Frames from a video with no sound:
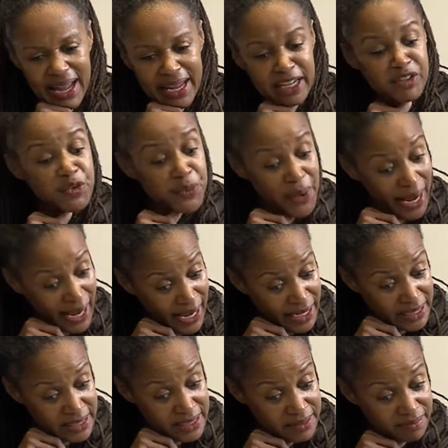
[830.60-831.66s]
It
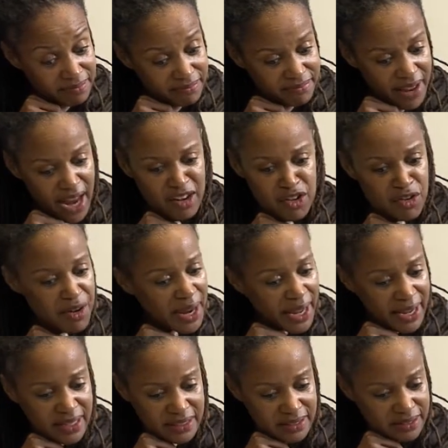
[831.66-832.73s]
rained and
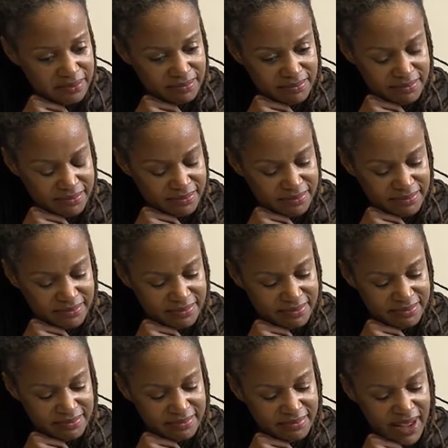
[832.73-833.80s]
rained
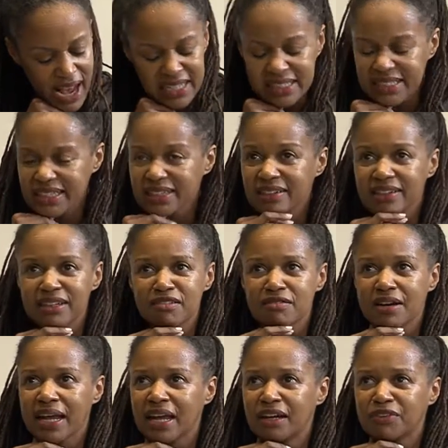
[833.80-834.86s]
until it
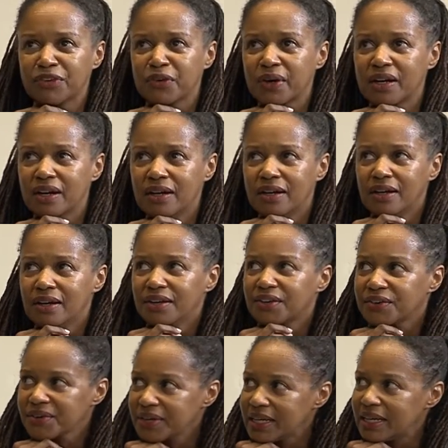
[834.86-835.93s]
rained for
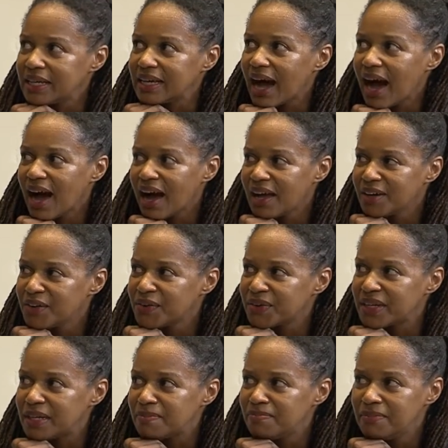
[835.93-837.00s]

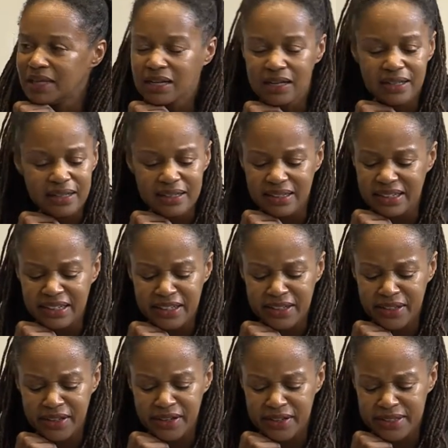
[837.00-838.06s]
300 million
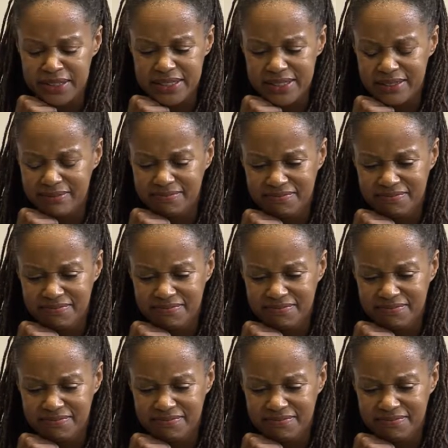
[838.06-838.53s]
years.